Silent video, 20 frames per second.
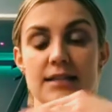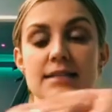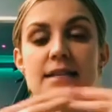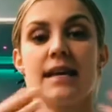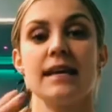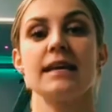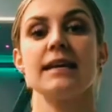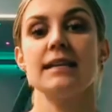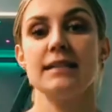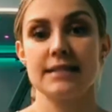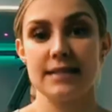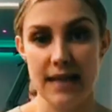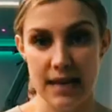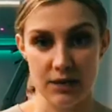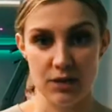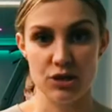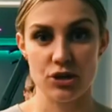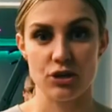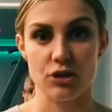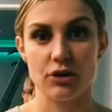taking
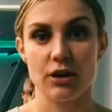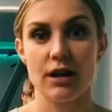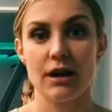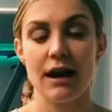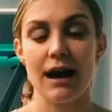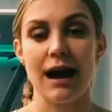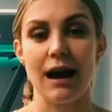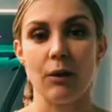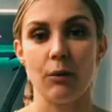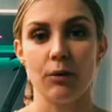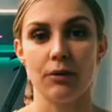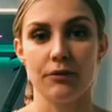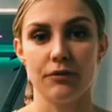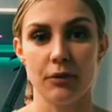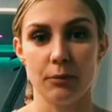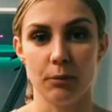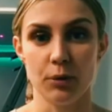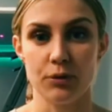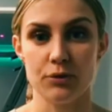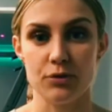tension out of the
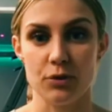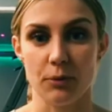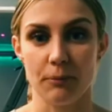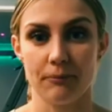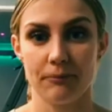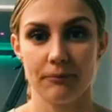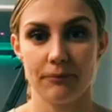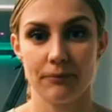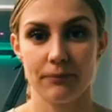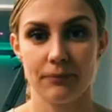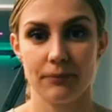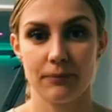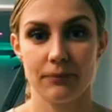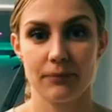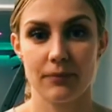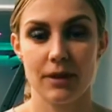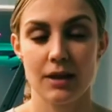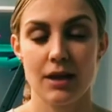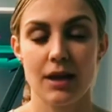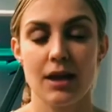muscle.
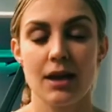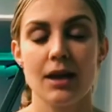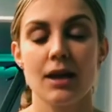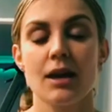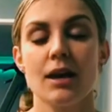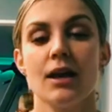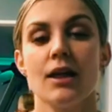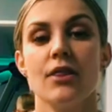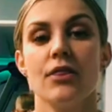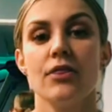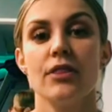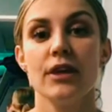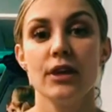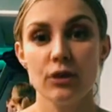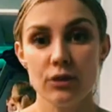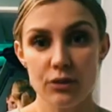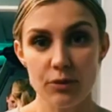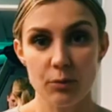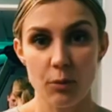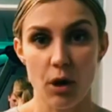The
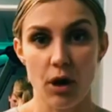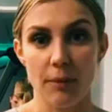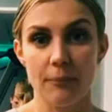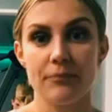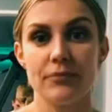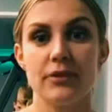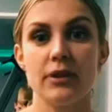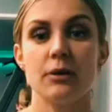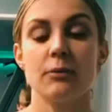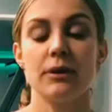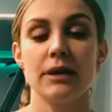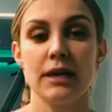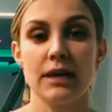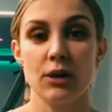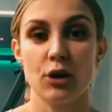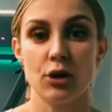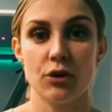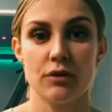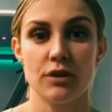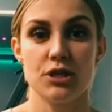other one that we
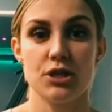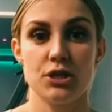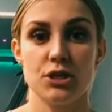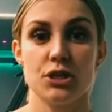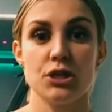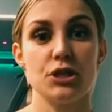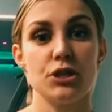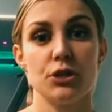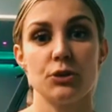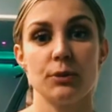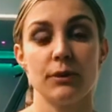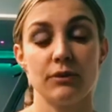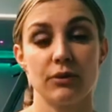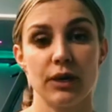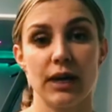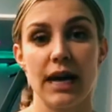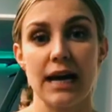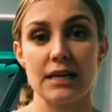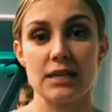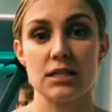encourage you to do with
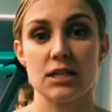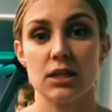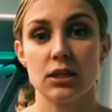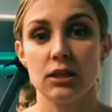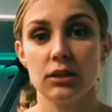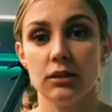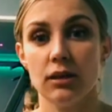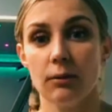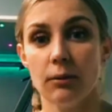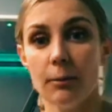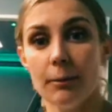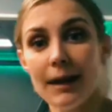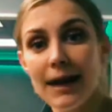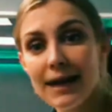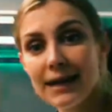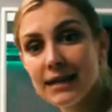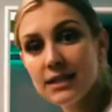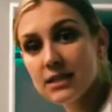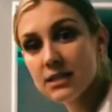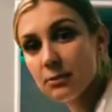regards to the lower
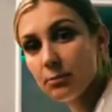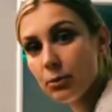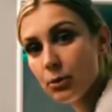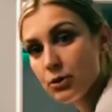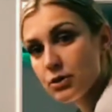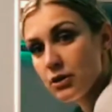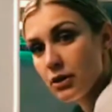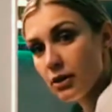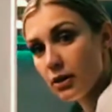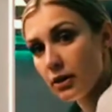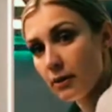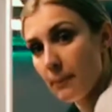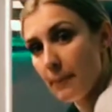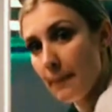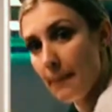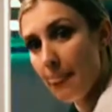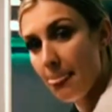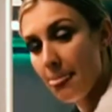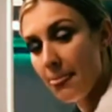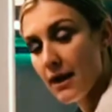back is the buttock.
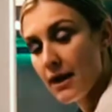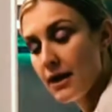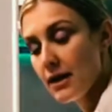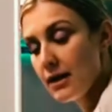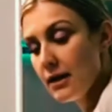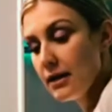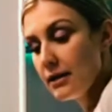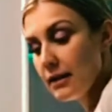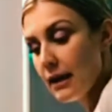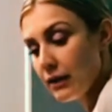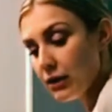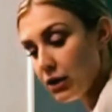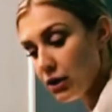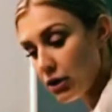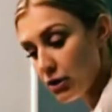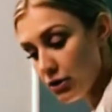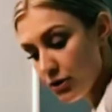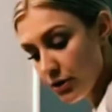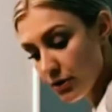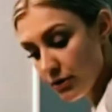Now you
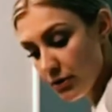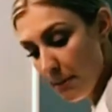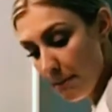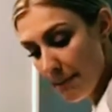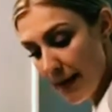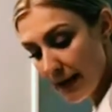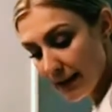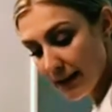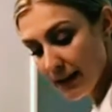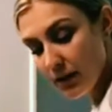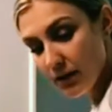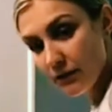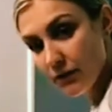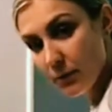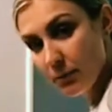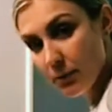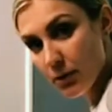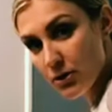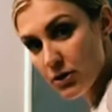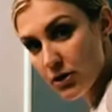can do the belly of the
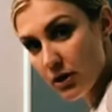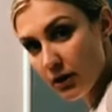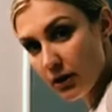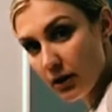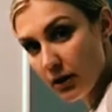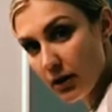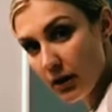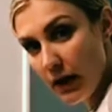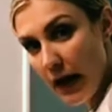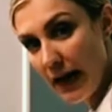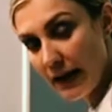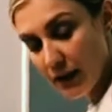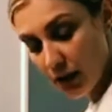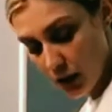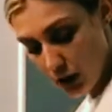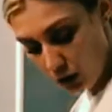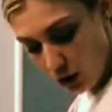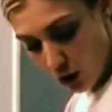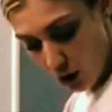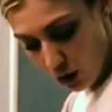buttock, and you
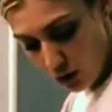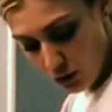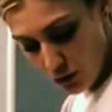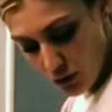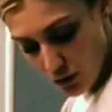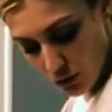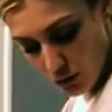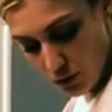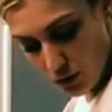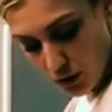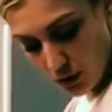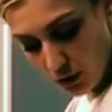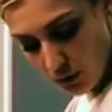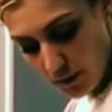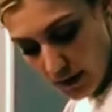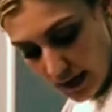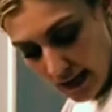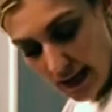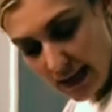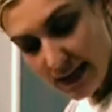can also do
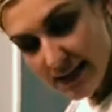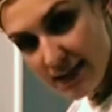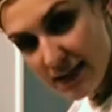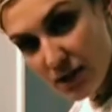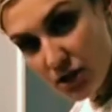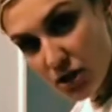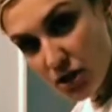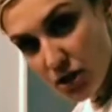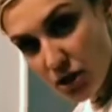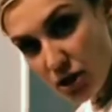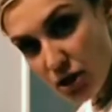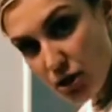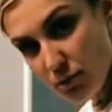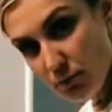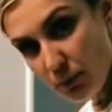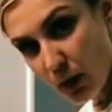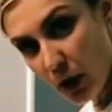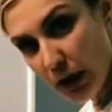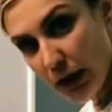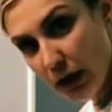its insertion
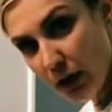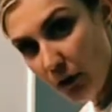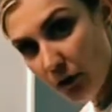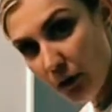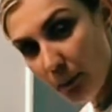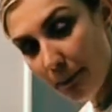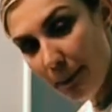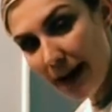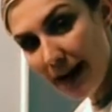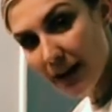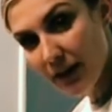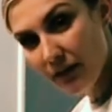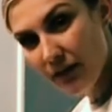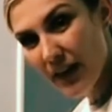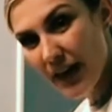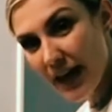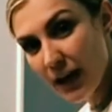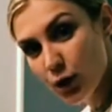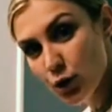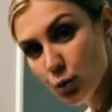point on the back of
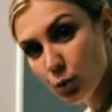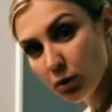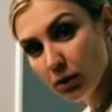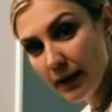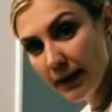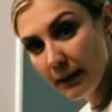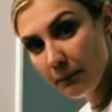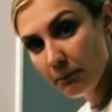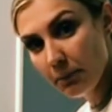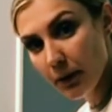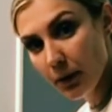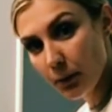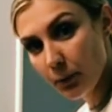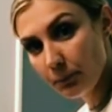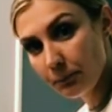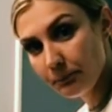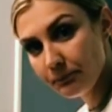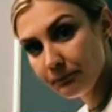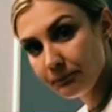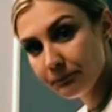the actual hip bone.